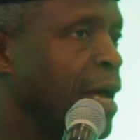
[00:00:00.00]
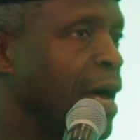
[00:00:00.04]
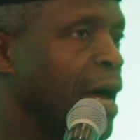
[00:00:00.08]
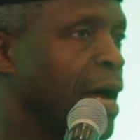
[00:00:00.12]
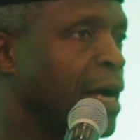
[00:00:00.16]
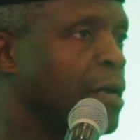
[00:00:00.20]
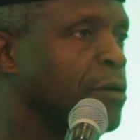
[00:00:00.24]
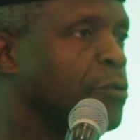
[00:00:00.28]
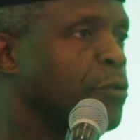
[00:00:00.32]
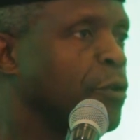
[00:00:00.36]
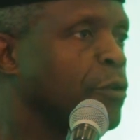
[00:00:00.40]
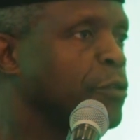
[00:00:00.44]

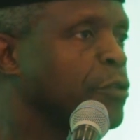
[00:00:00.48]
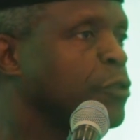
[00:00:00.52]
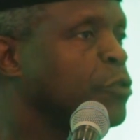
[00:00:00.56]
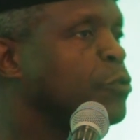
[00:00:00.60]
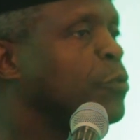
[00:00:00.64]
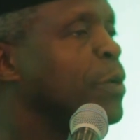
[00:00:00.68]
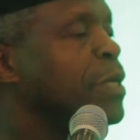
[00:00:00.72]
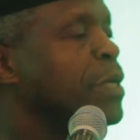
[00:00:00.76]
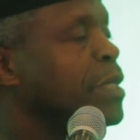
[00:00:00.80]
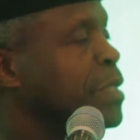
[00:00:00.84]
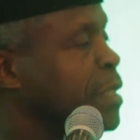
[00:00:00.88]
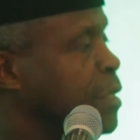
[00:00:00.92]
across
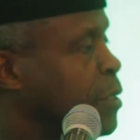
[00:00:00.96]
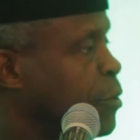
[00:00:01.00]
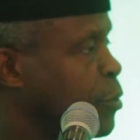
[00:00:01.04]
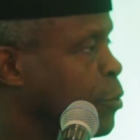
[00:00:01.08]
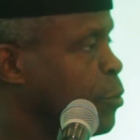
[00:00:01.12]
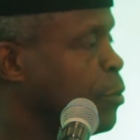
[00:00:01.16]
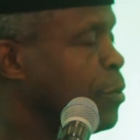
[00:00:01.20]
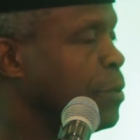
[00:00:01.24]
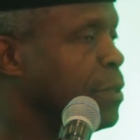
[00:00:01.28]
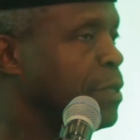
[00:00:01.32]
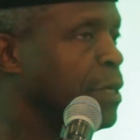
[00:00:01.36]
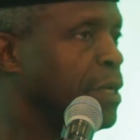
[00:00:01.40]

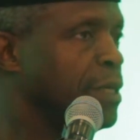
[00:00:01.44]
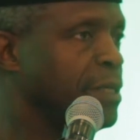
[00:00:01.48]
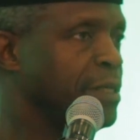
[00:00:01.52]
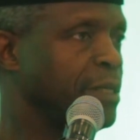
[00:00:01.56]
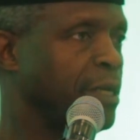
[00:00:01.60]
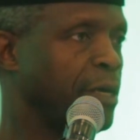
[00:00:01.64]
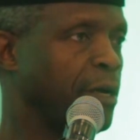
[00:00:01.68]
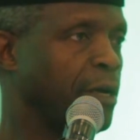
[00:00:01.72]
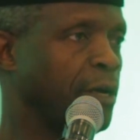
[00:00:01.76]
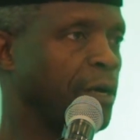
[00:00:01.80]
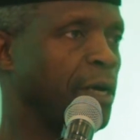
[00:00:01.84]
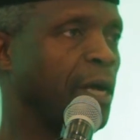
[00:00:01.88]
22
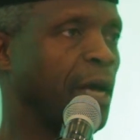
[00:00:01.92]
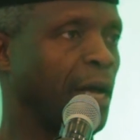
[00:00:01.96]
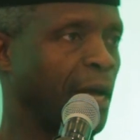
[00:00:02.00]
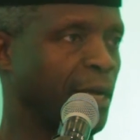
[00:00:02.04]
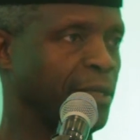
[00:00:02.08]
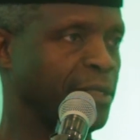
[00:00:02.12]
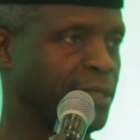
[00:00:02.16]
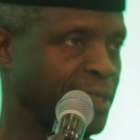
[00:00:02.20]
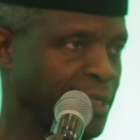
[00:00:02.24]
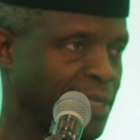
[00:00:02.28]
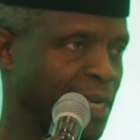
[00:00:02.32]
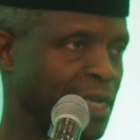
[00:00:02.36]

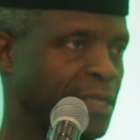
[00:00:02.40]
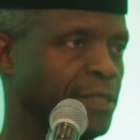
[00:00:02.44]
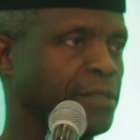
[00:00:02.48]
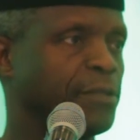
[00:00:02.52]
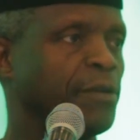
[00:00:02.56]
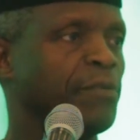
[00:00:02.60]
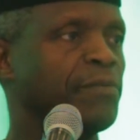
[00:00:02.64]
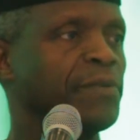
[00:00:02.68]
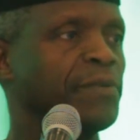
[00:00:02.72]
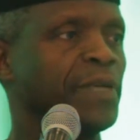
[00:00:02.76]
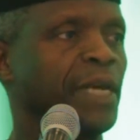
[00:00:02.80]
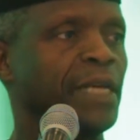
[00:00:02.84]

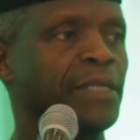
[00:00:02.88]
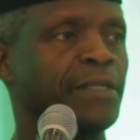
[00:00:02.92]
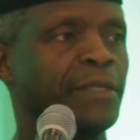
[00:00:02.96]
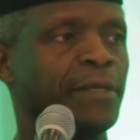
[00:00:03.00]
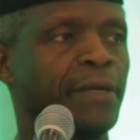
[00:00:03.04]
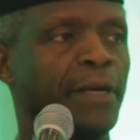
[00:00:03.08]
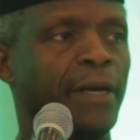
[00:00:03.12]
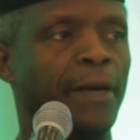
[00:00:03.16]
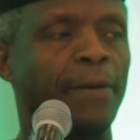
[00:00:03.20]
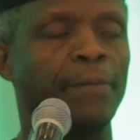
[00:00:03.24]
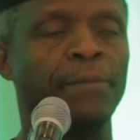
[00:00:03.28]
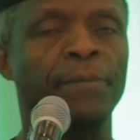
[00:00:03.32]
states of
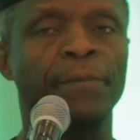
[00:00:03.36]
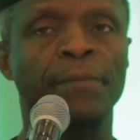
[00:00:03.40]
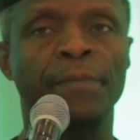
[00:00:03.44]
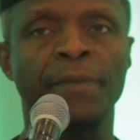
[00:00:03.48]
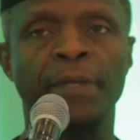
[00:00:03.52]
Nigeria,